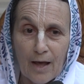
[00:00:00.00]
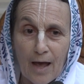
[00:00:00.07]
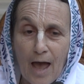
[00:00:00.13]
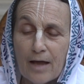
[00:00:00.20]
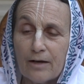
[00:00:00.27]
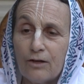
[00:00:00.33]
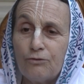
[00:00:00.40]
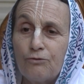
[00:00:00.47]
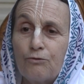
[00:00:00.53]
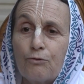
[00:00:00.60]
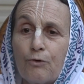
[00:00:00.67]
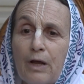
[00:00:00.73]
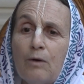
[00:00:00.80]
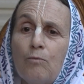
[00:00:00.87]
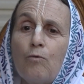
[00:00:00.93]
and his
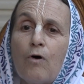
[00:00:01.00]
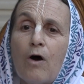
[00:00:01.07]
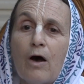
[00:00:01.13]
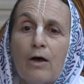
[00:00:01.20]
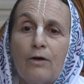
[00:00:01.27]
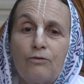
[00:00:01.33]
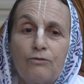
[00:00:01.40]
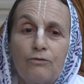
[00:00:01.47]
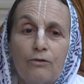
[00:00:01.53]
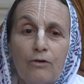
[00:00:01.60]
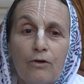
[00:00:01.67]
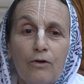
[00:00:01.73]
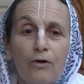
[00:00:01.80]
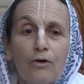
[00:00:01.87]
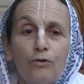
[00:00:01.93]
dream was
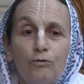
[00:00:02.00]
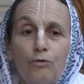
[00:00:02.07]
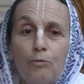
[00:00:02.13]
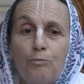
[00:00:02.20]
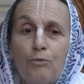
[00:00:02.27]
to